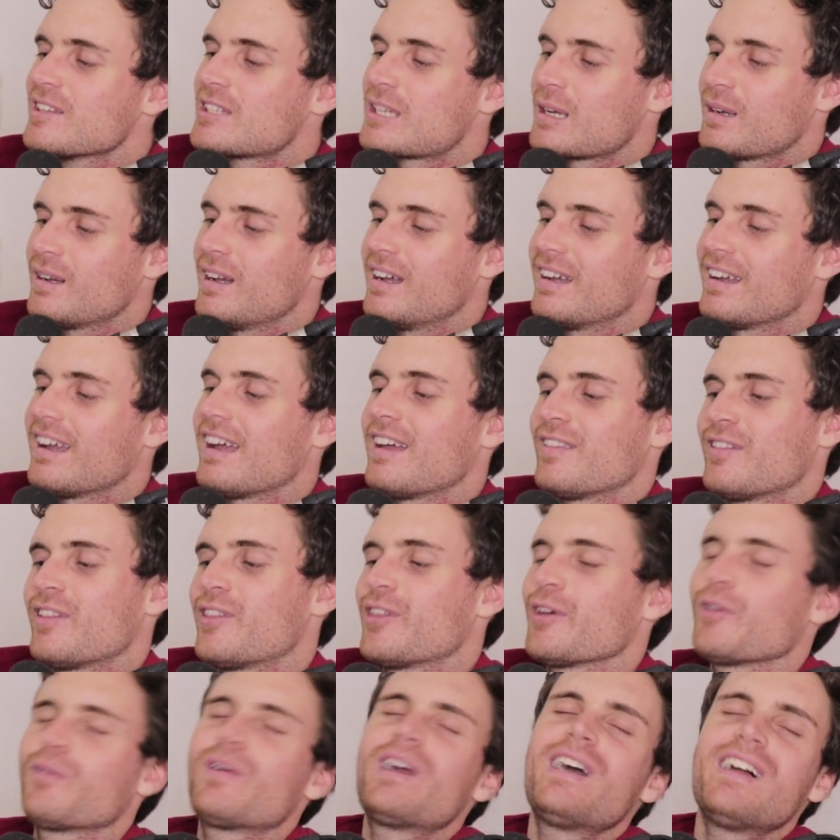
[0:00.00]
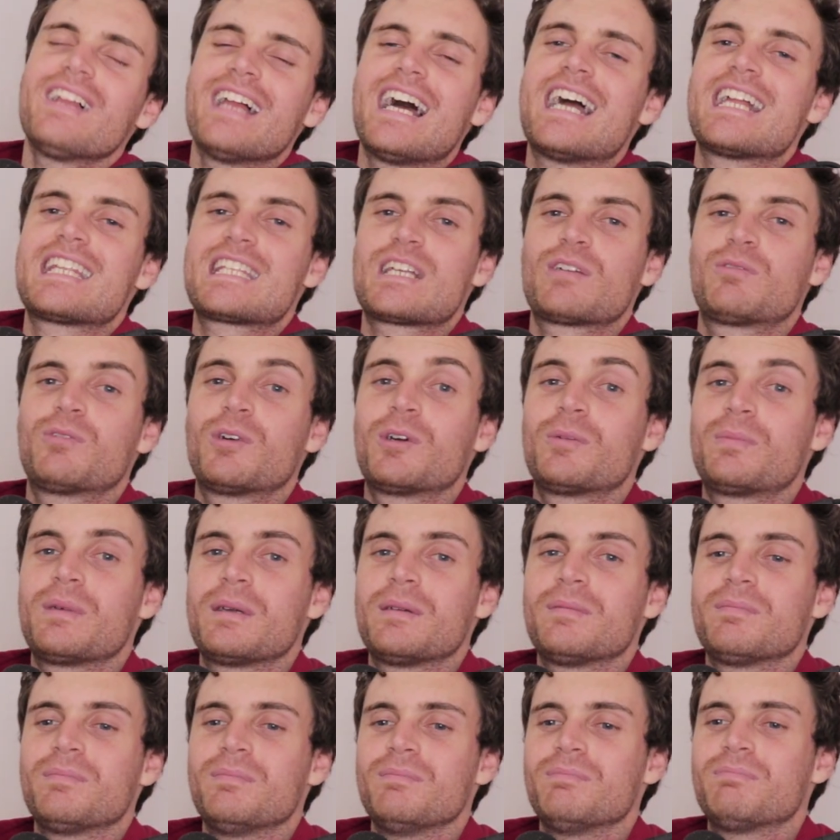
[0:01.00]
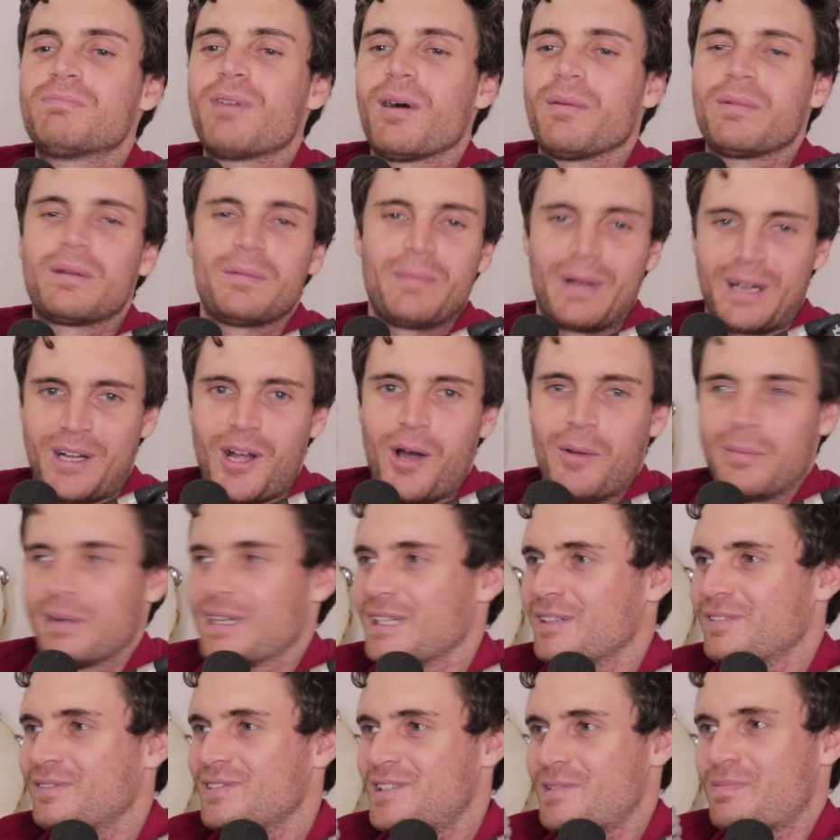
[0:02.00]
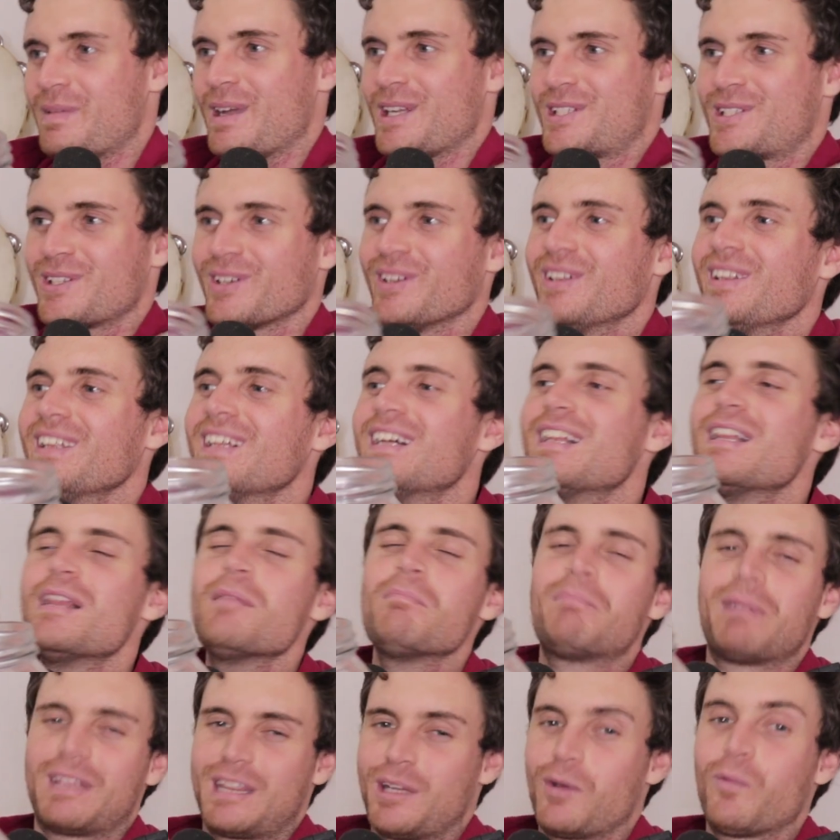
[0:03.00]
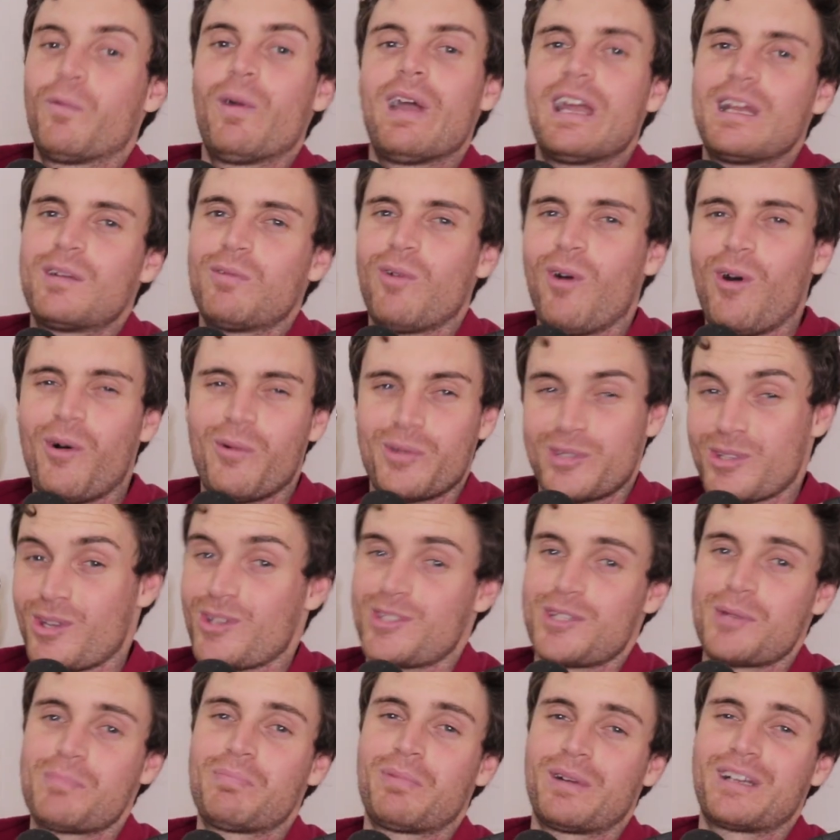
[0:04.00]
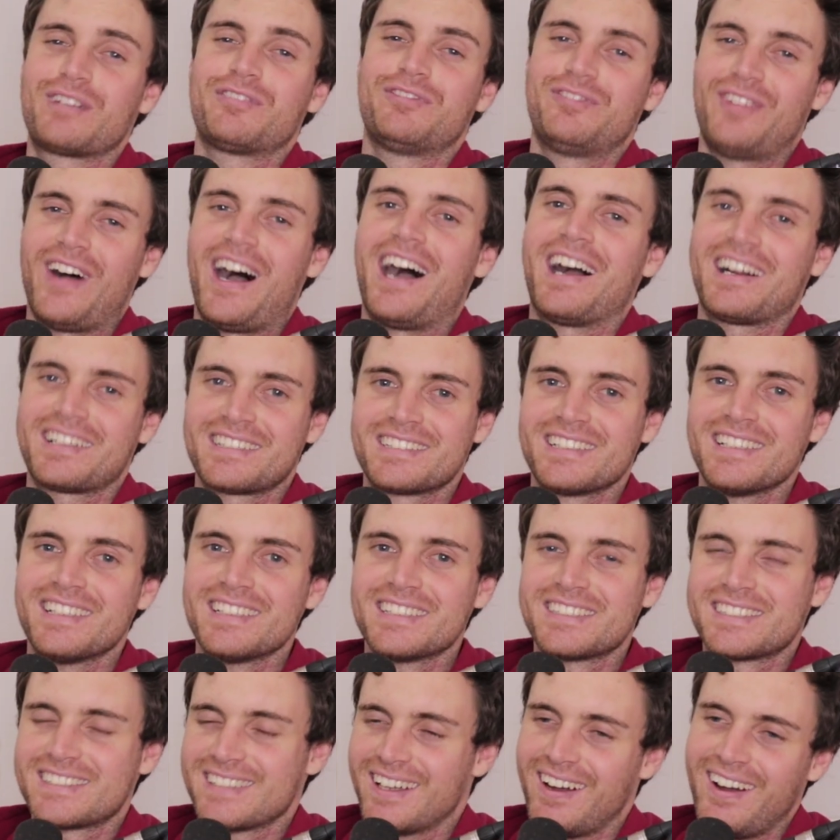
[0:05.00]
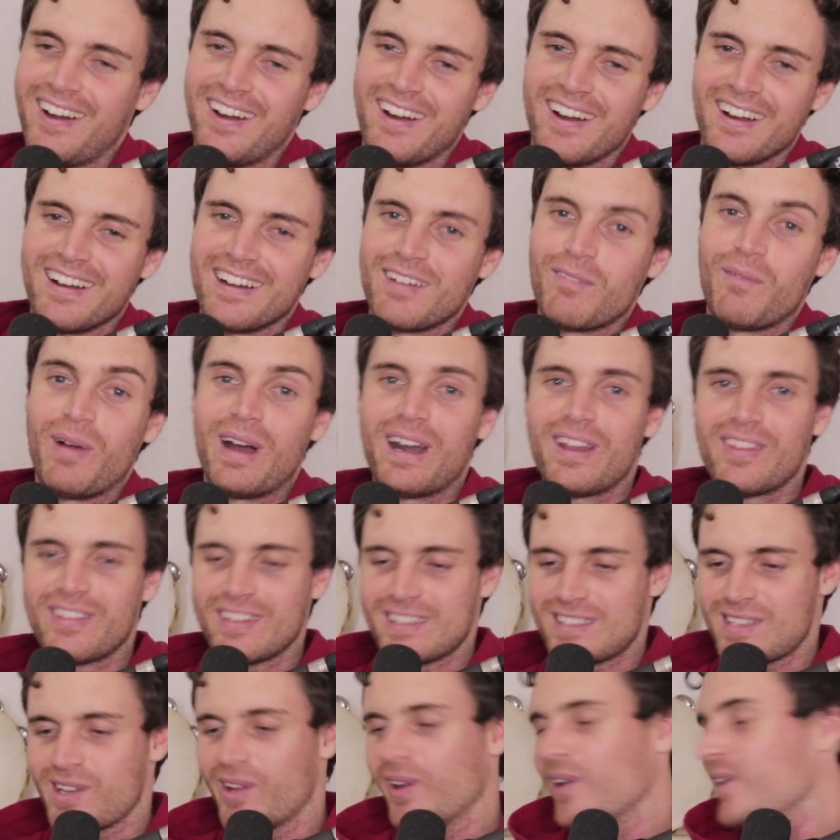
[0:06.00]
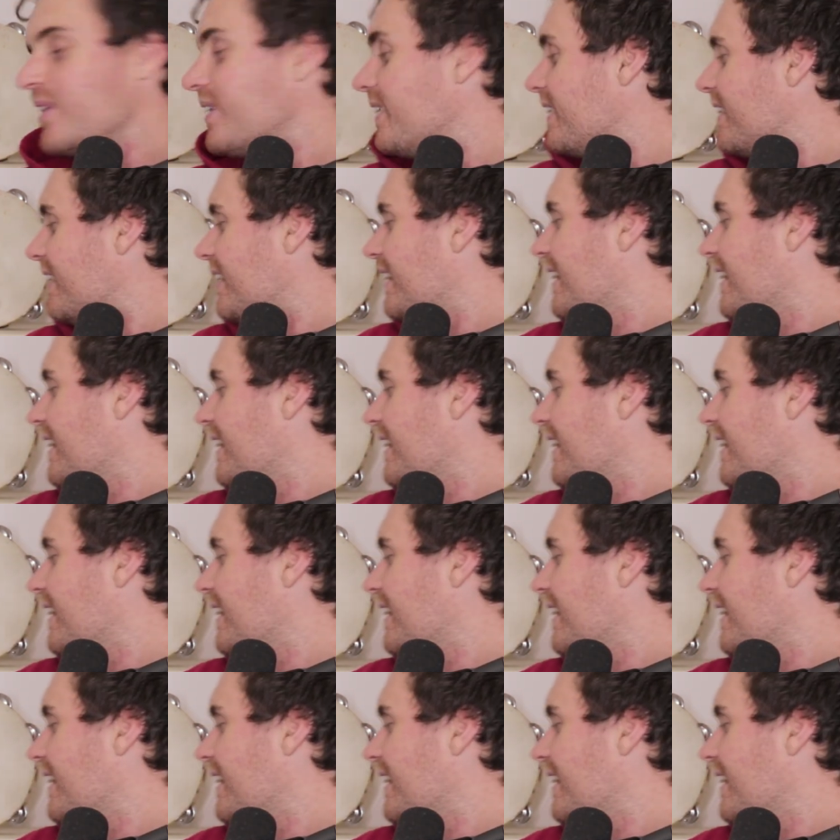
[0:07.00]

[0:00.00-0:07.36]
The real answer would be probably my comedy special, but the weed war was also pretty fucked. So one of the two.